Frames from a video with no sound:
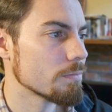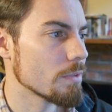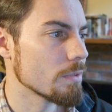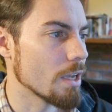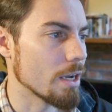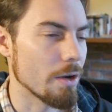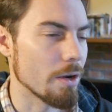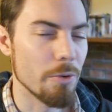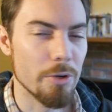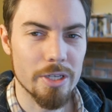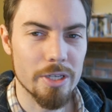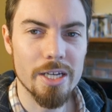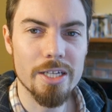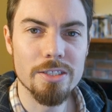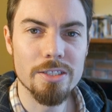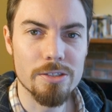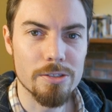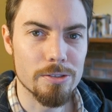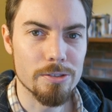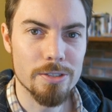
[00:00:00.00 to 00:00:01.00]
like I won't get
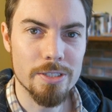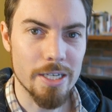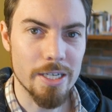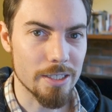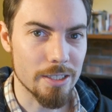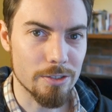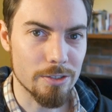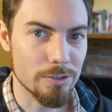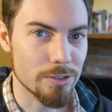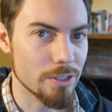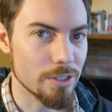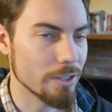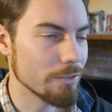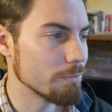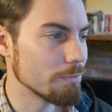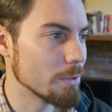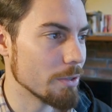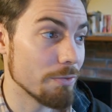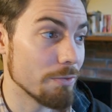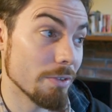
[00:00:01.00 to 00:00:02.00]
into the technical
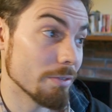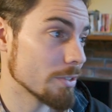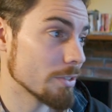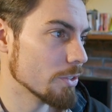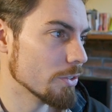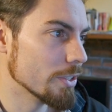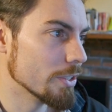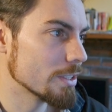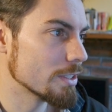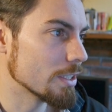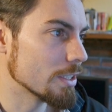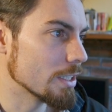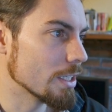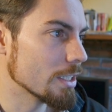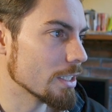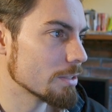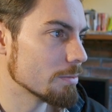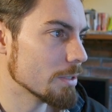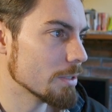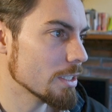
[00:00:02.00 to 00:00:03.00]
stuff, but if you're curious, you can
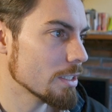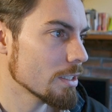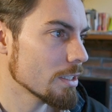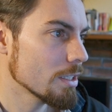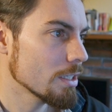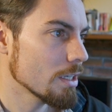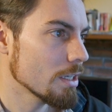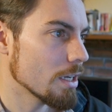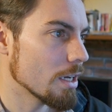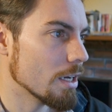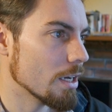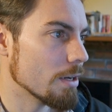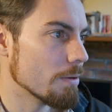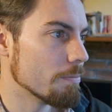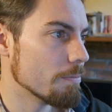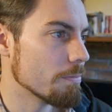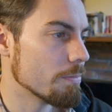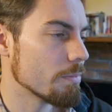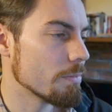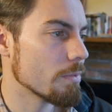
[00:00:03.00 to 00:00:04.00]
ask me
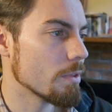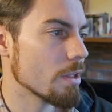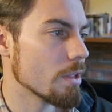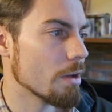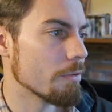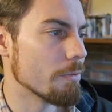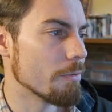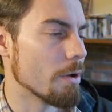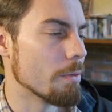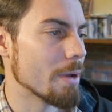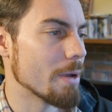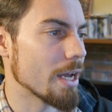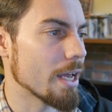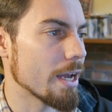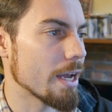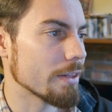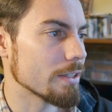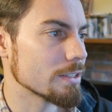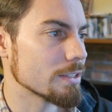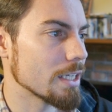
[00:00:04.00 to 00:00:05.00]
about
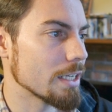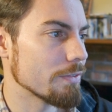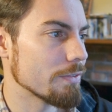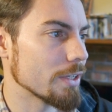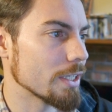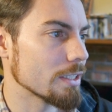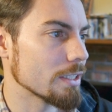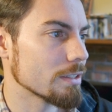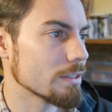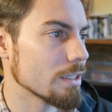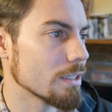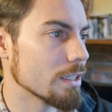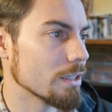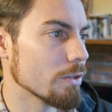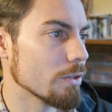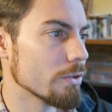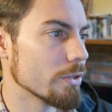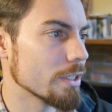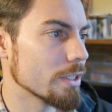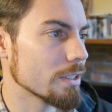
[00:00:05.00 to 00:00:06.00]
how the saving and
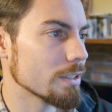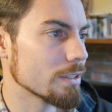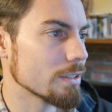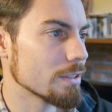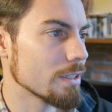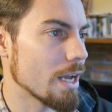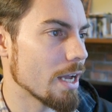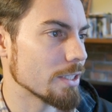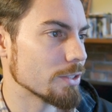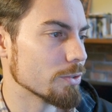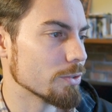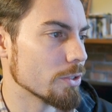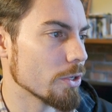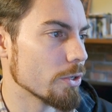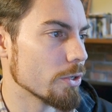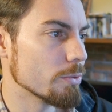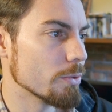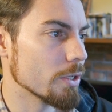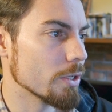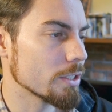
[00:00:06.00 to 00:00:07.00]
loading actual
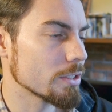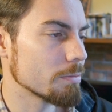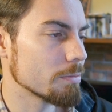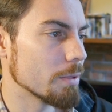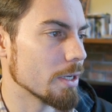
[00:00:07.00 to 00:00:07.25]
code works.